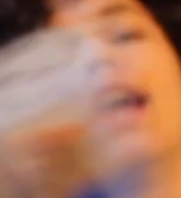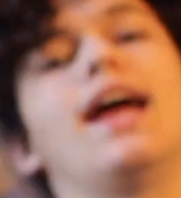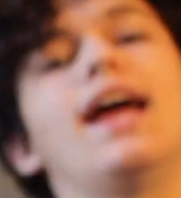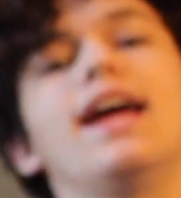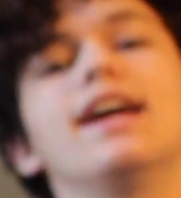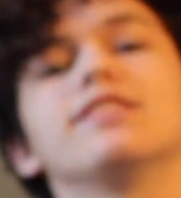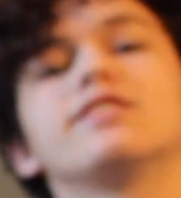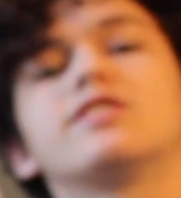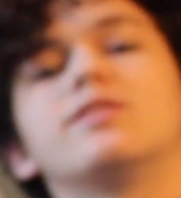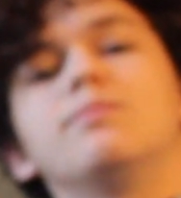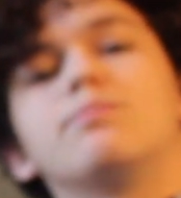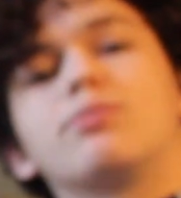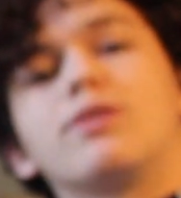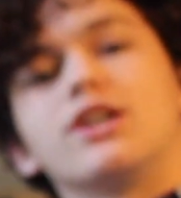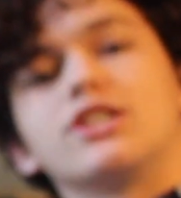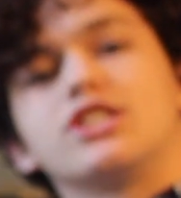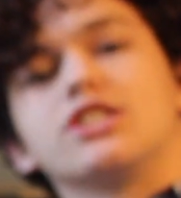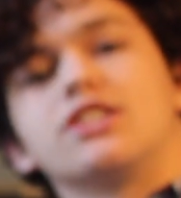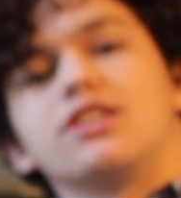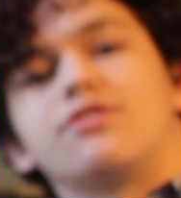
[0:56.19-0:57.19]
and some
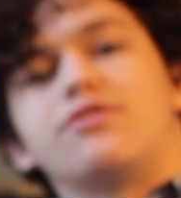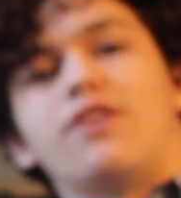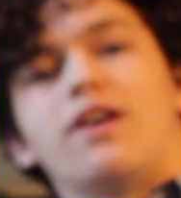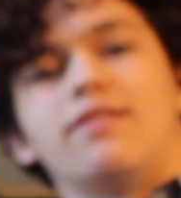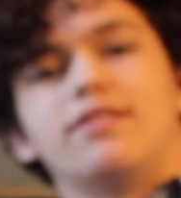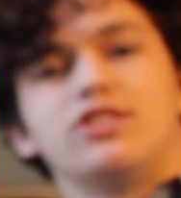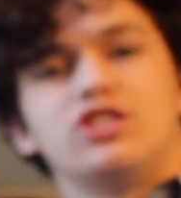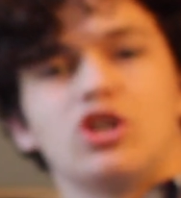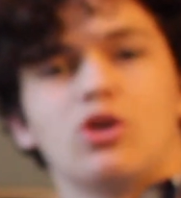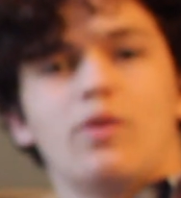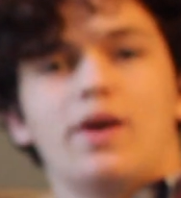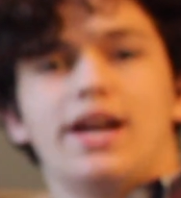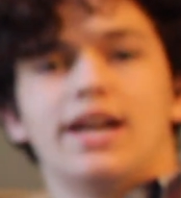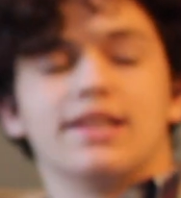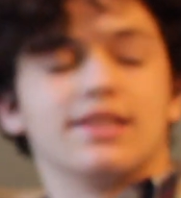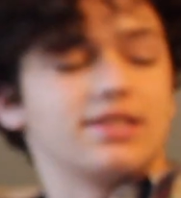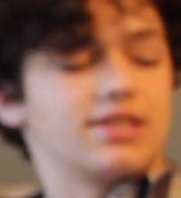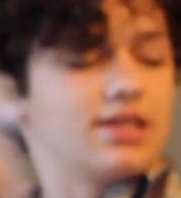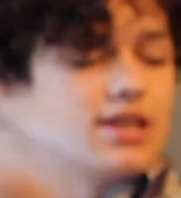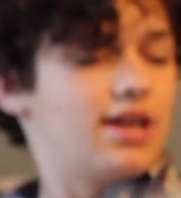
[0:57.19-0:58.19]
brushes I found at
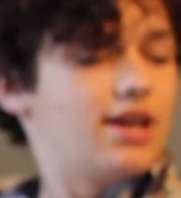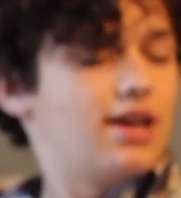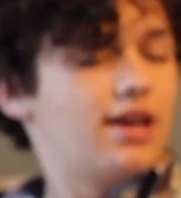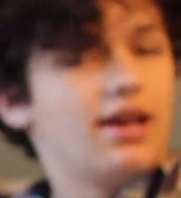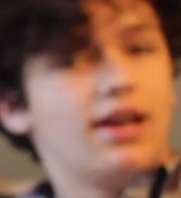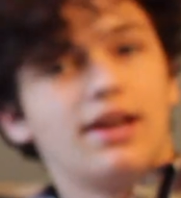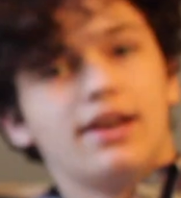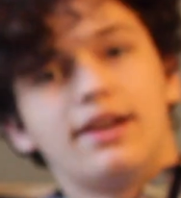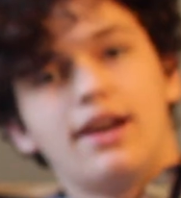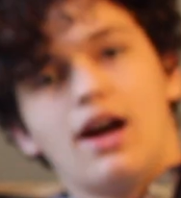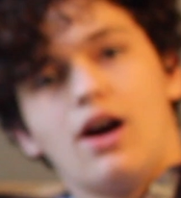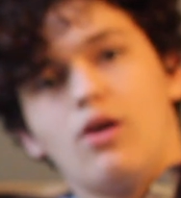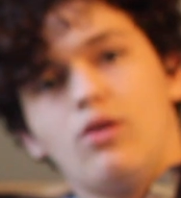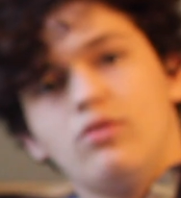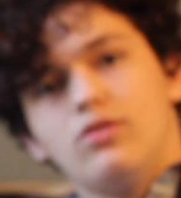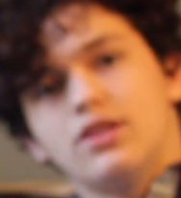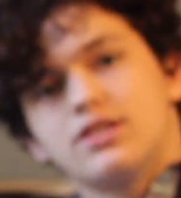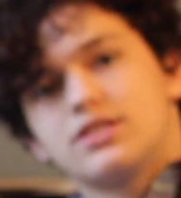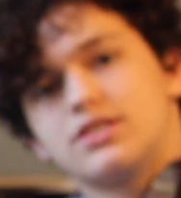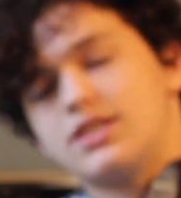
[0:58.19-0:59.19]
Joann's. Now,
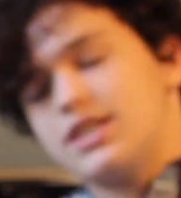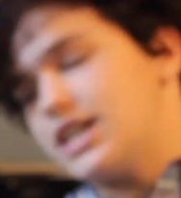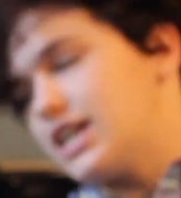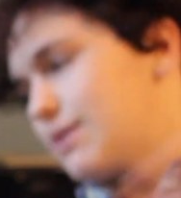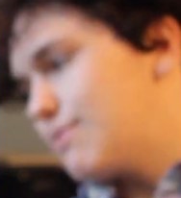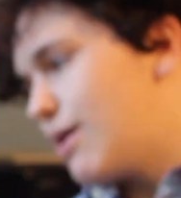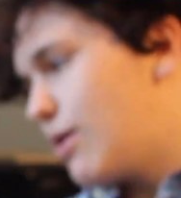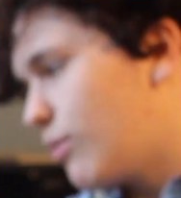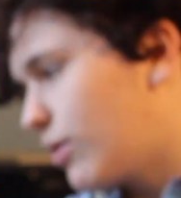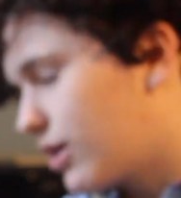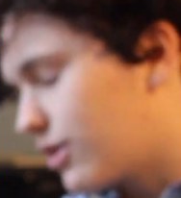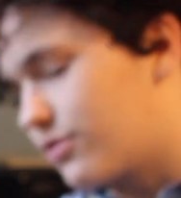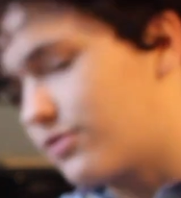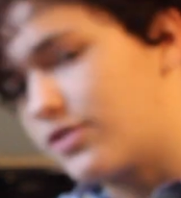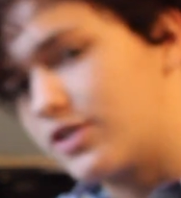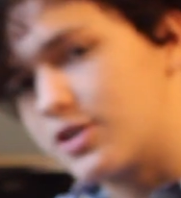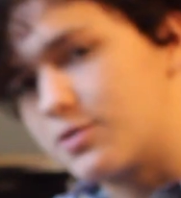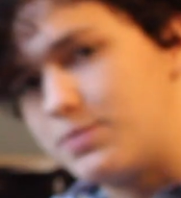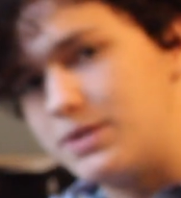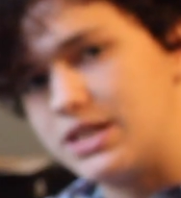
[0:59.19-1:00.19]
let's think about what our
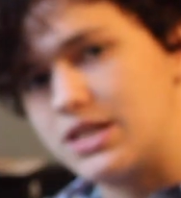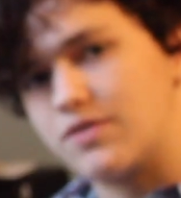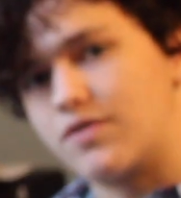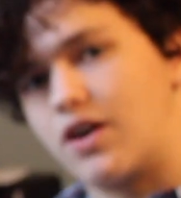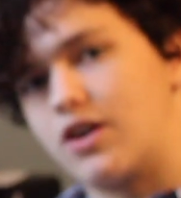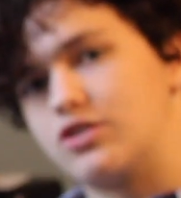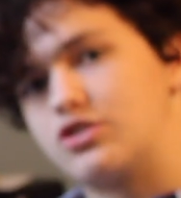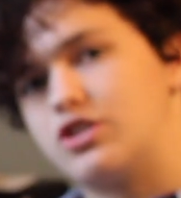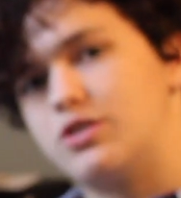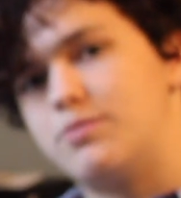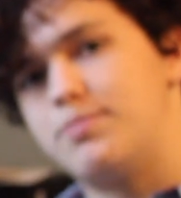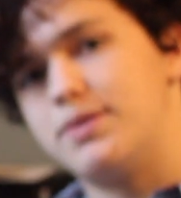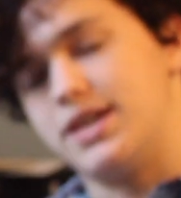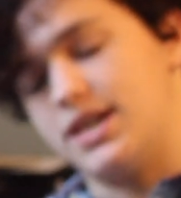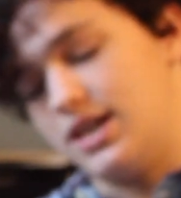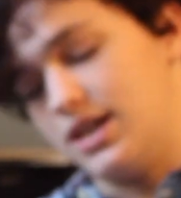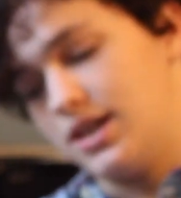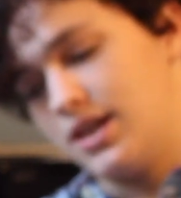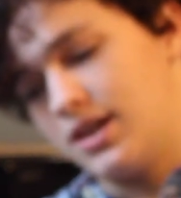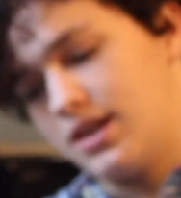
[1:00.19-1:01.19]
first piece of art should
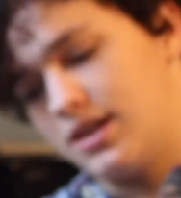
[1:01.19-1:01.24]
be.